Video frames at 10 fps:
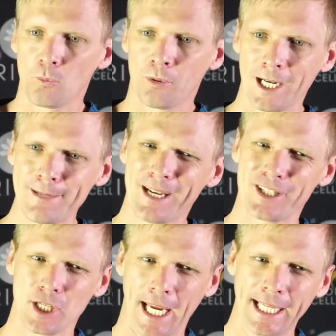pretty
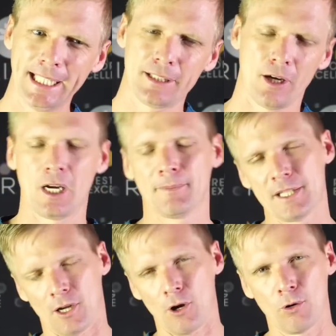much any time
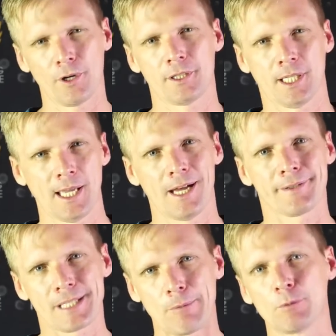there's a corner to
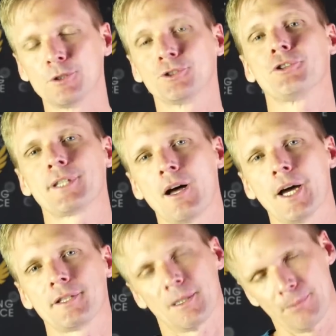cut, someone will do
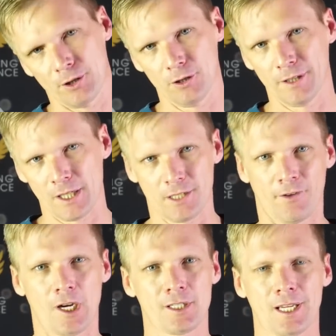science to prove that it's
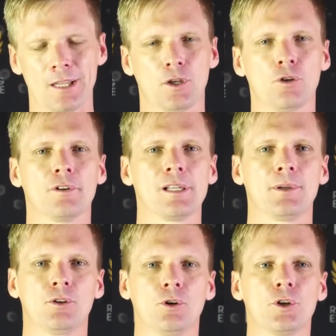fine to cut the corner
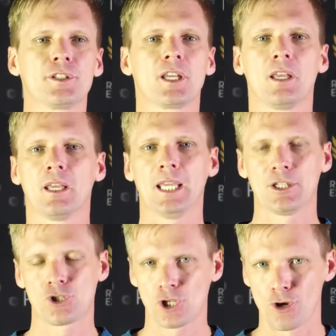because
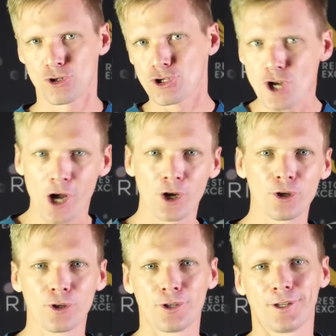it shows no